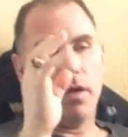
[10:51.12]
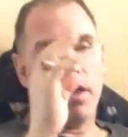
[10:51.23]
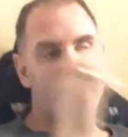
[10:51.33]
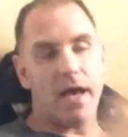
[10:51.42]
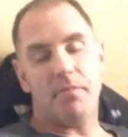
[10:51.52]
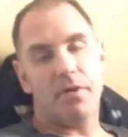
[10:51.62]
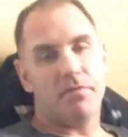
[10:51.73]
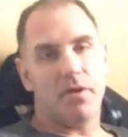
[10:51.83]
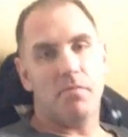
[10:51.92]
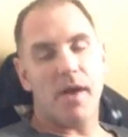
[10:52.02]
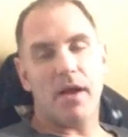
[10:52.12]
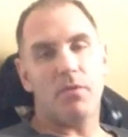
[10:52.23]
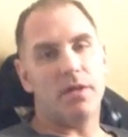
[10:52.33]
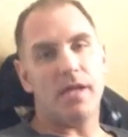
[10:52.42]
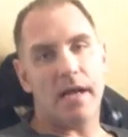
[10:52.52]
If it hadn't been for him, Beck
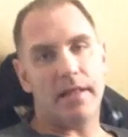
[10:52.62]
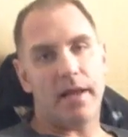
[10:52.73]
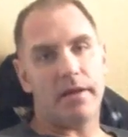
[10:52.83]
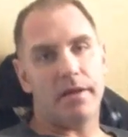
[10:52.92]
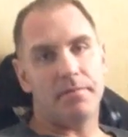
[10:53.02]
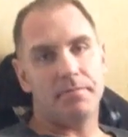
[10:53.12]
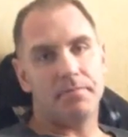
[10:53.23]
would have died that night.